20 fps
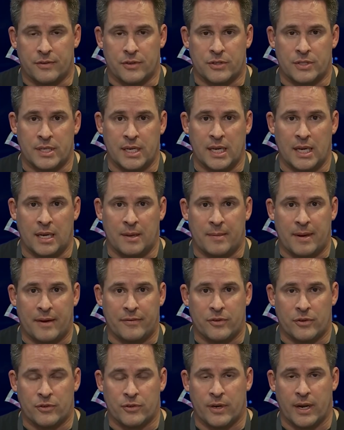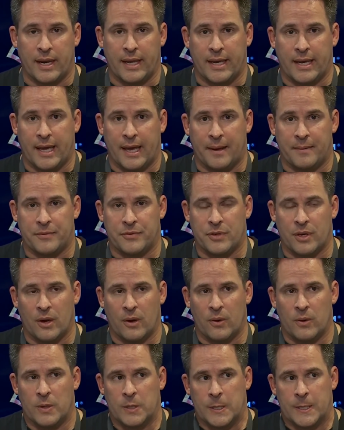of your team after training camp
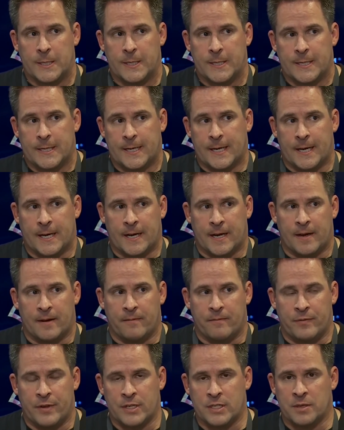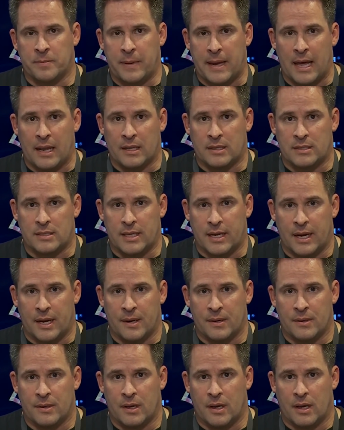so um, there's a balance
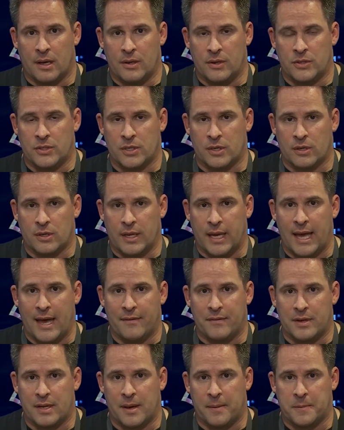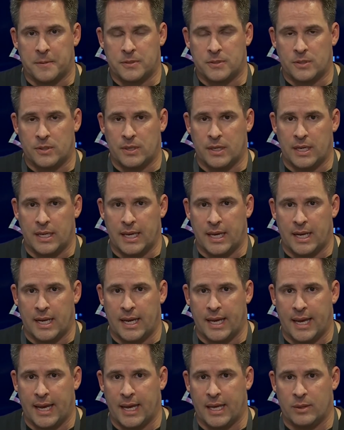there uh, you certainly have an opportunity to get
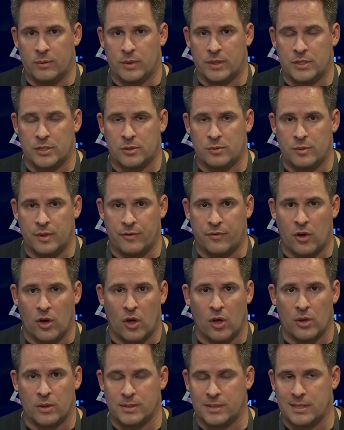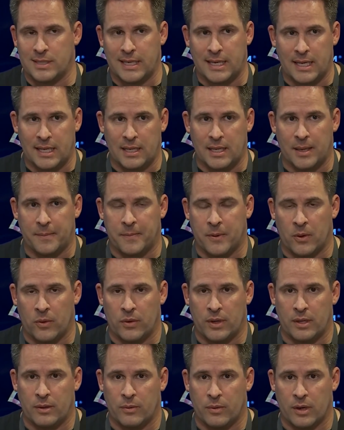ahead which we've all seen the
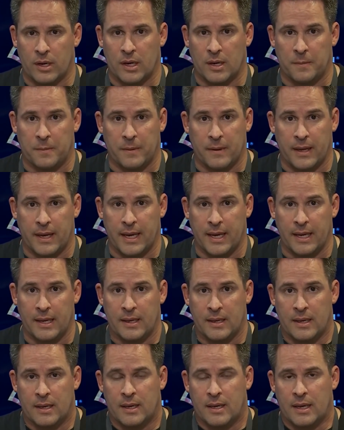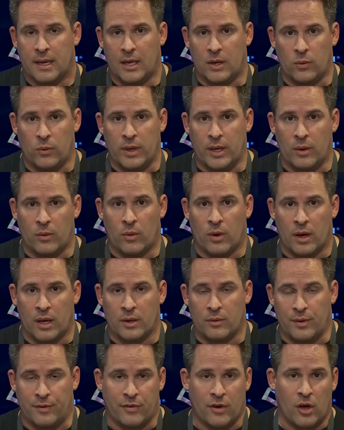opponent we're going to play in week
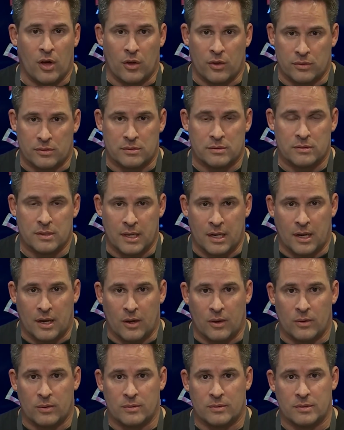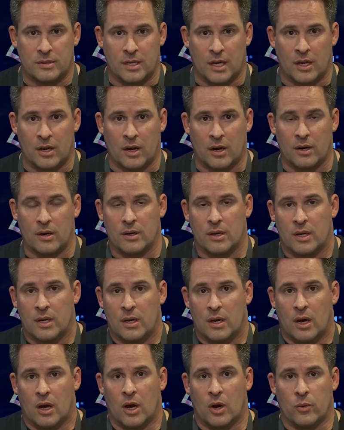one we've all you know done our
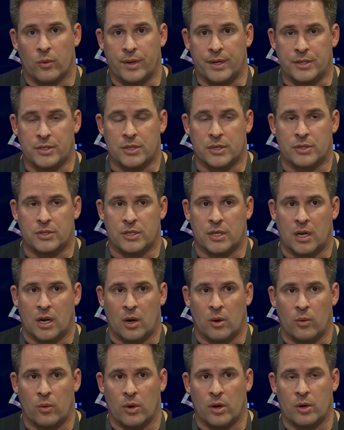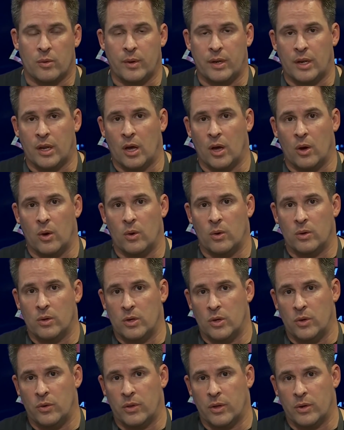our research and our work we know
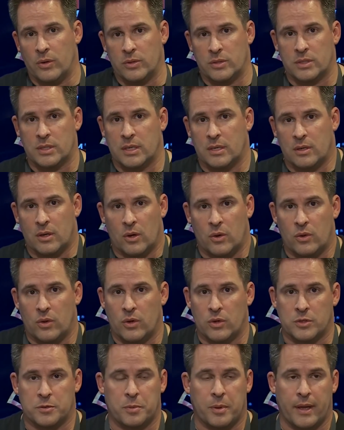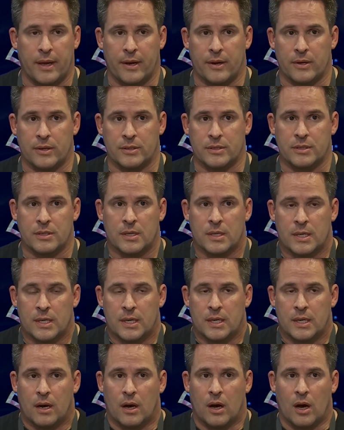who those who those players
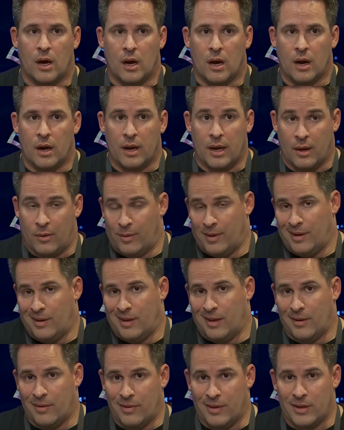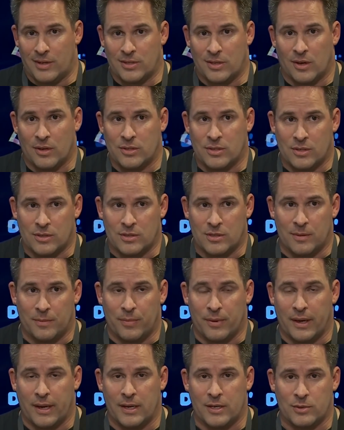are and we and there's also some
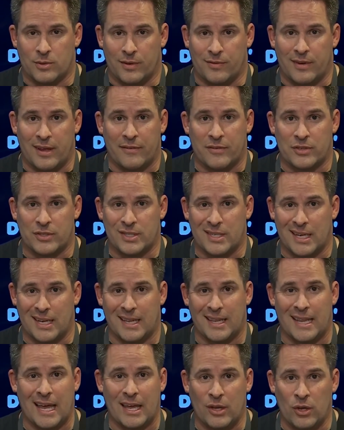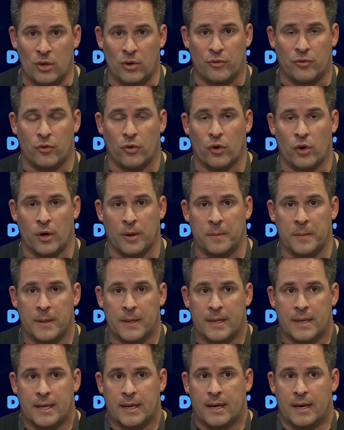players we've never seen in that uniform
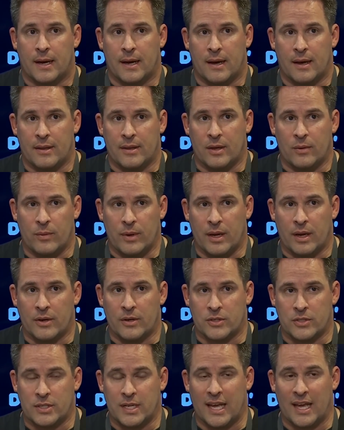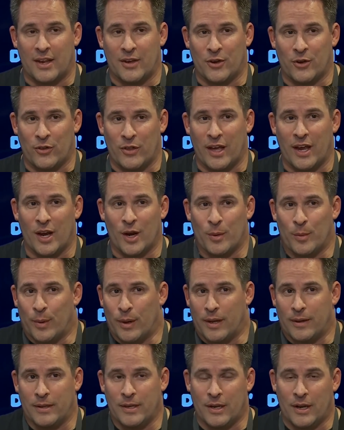uh, that we understand are there,
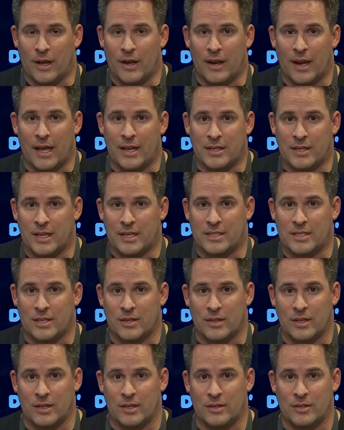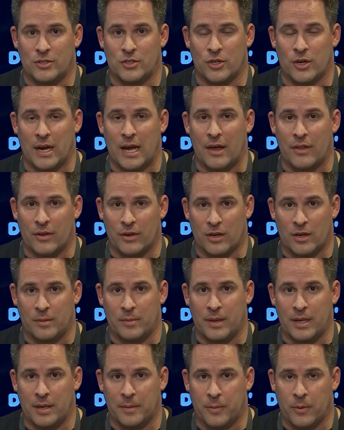but you know, not necessarily sure how they're going to
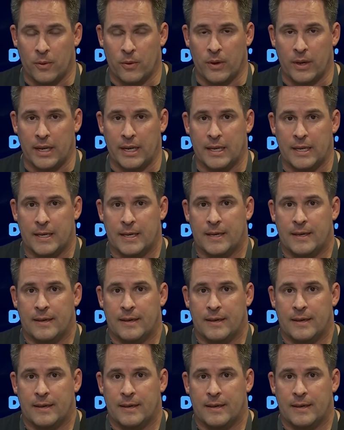be deployed.